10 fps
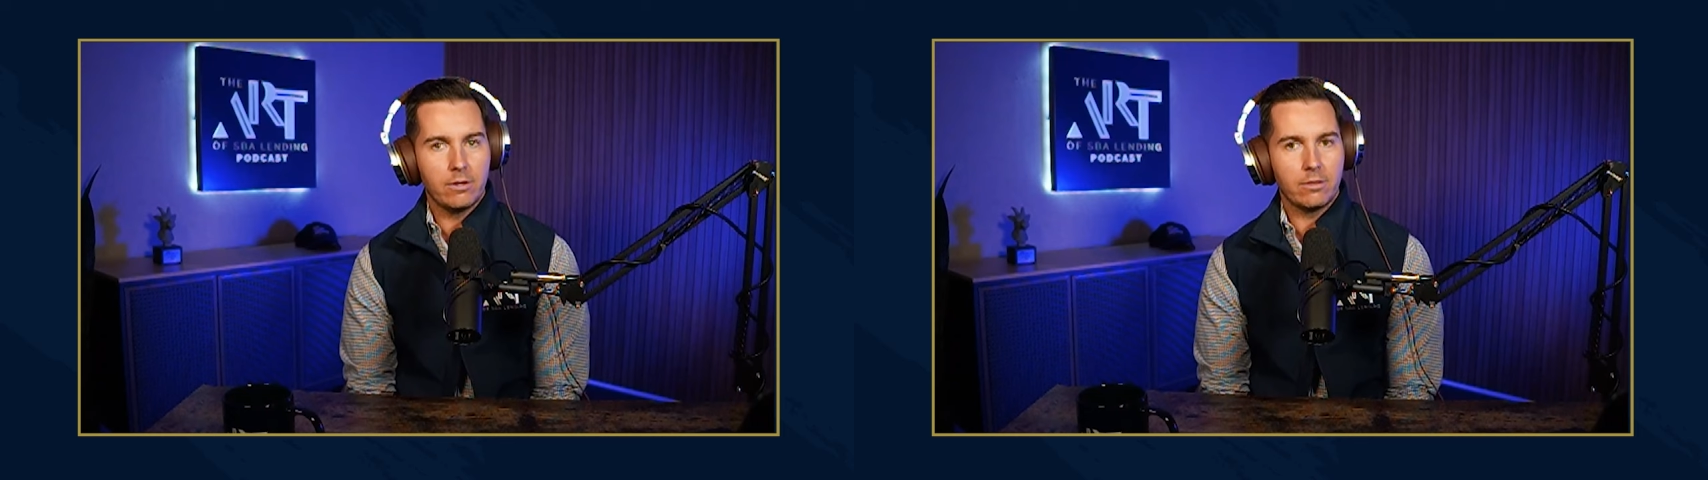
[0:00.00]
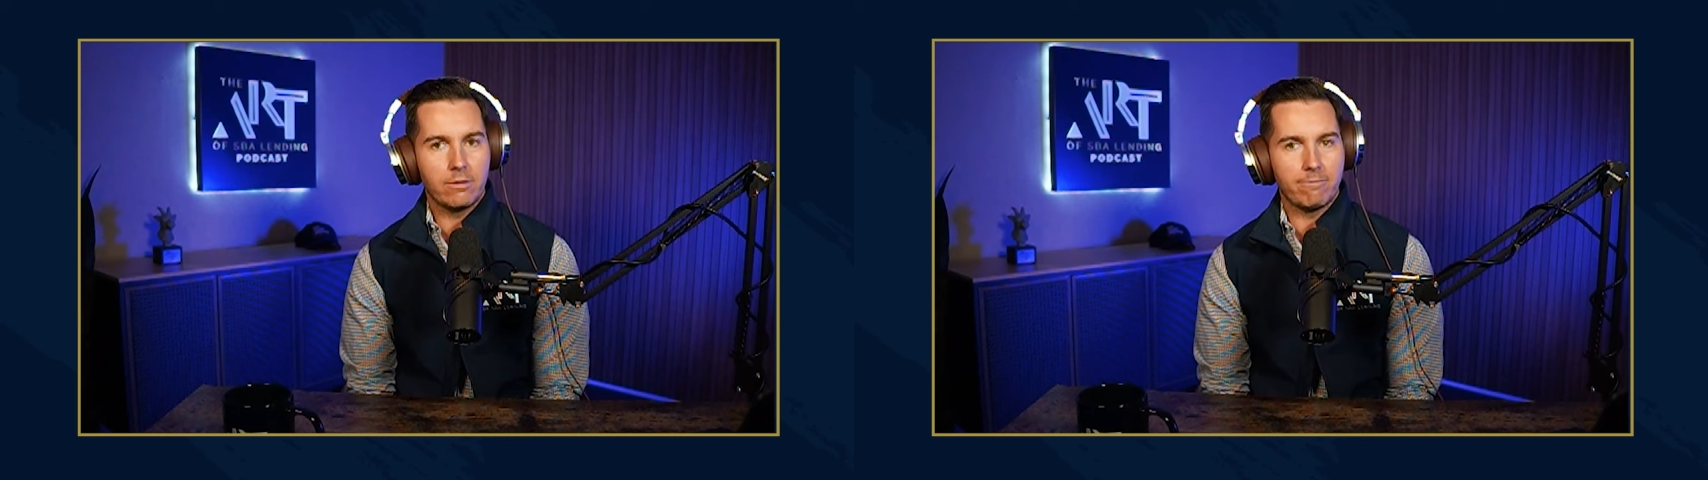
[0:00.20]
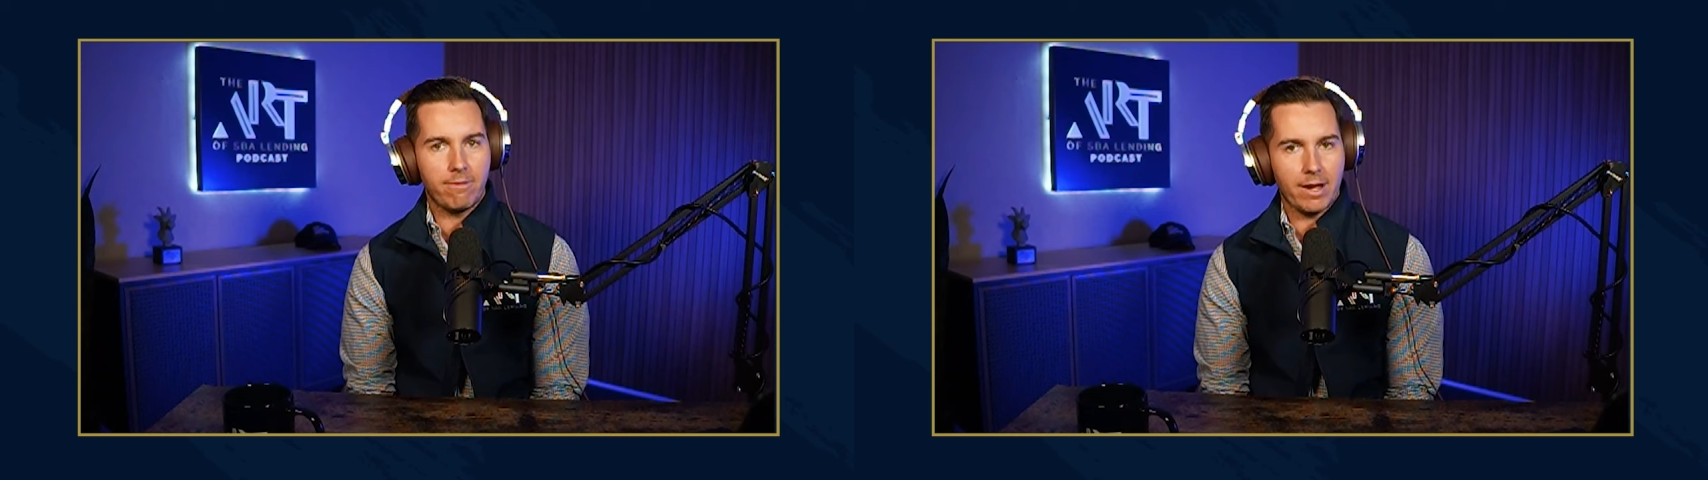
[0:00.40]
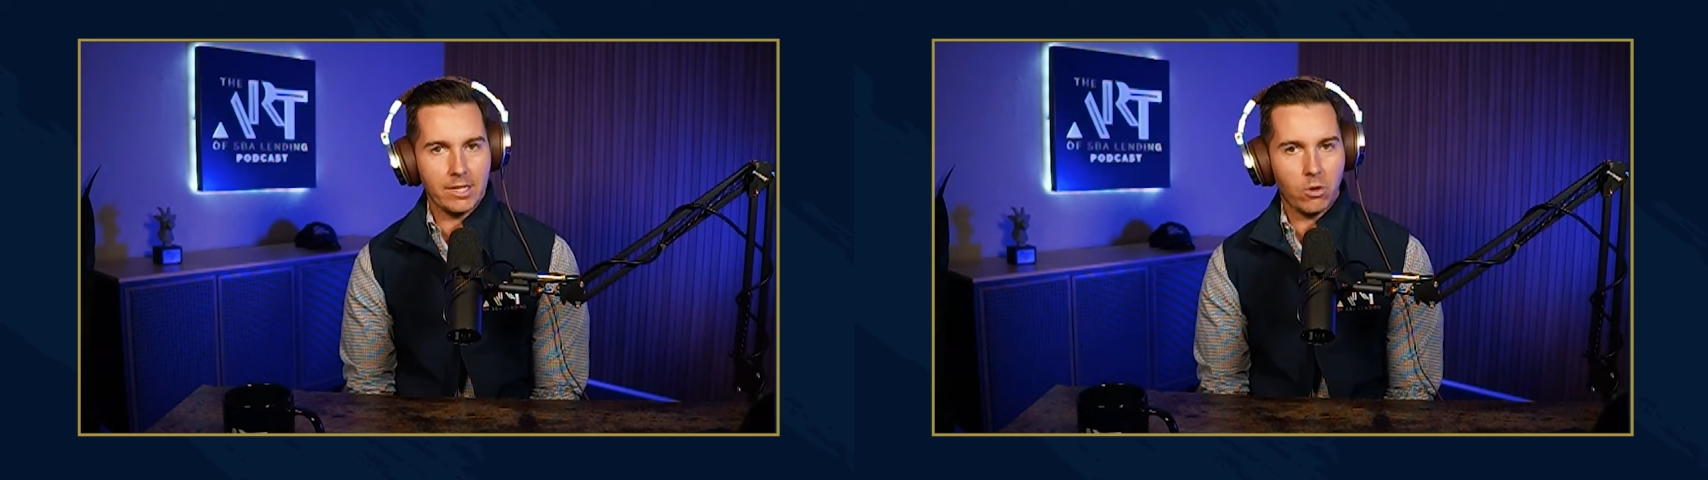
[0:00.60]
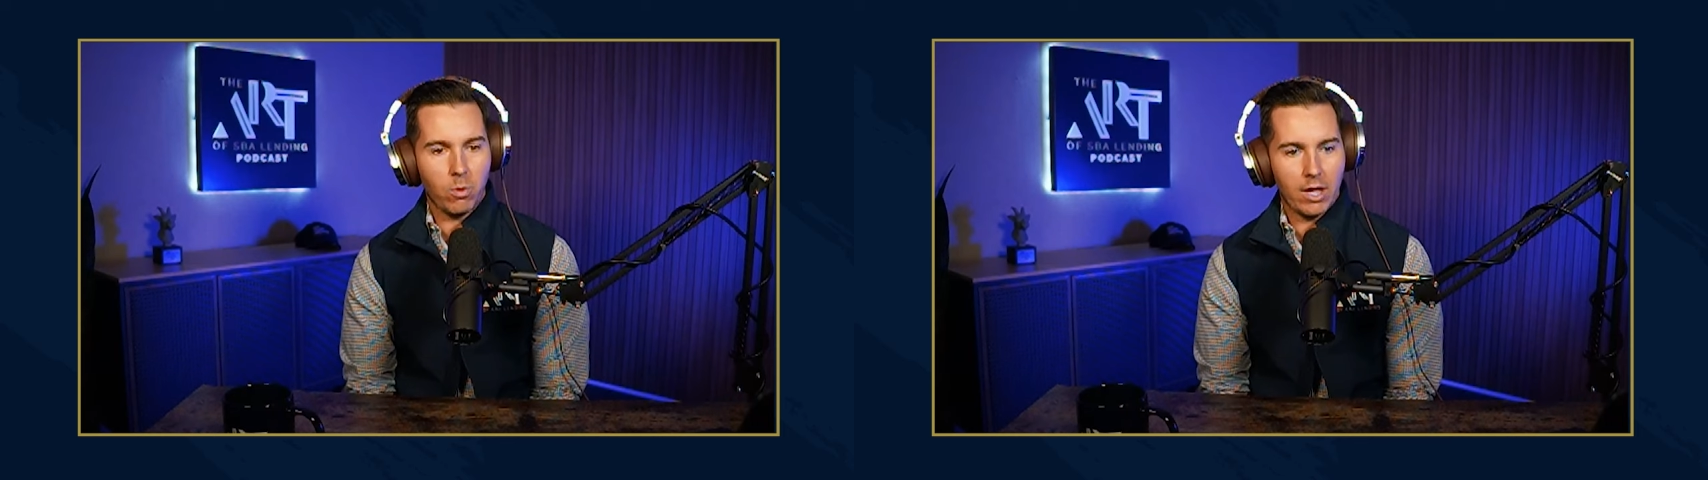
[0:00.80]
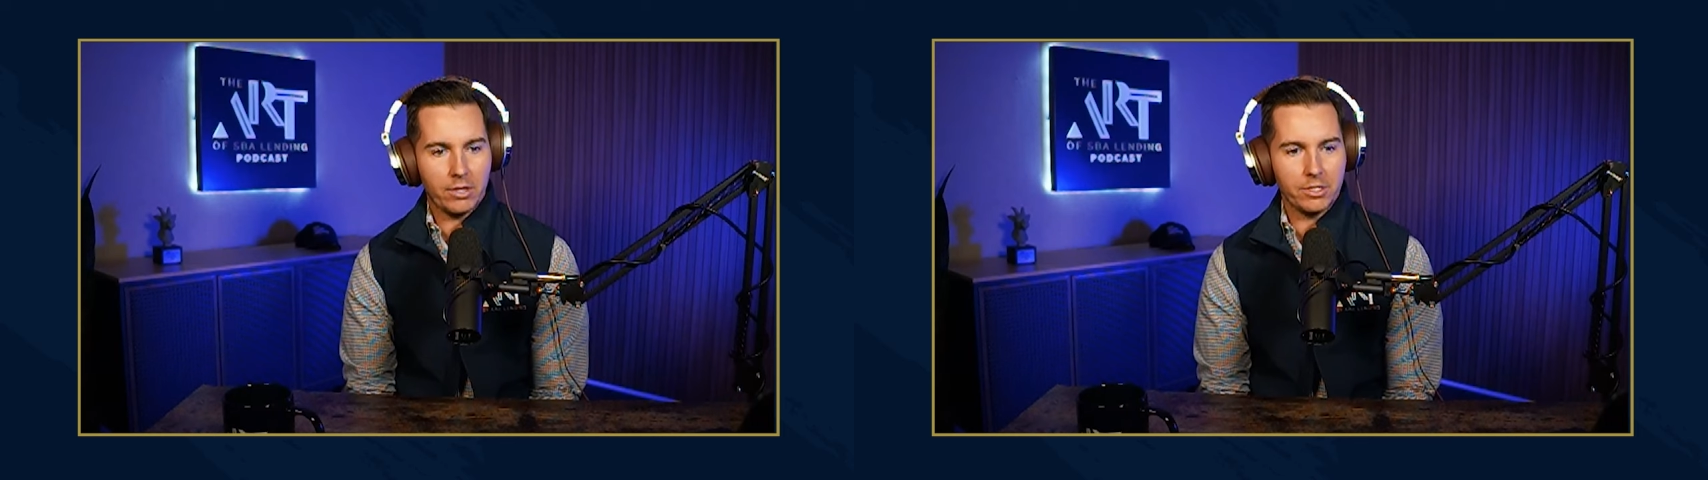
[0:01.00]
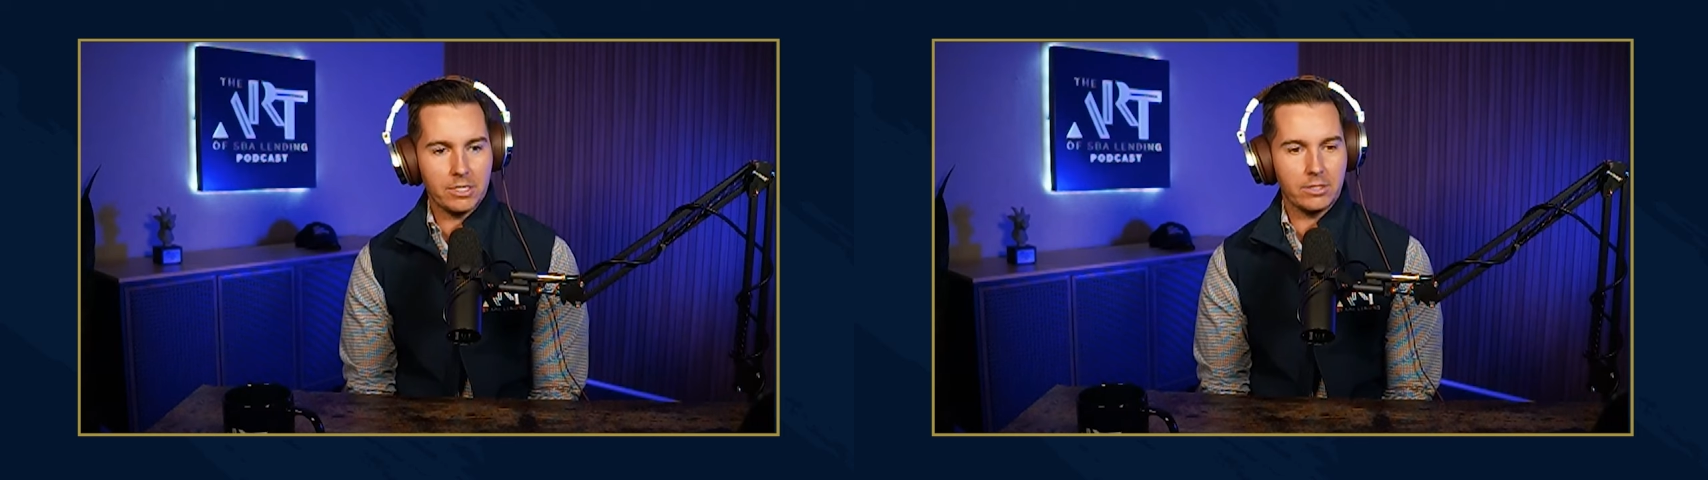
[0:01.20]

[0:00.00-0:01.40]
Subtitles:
the finding quality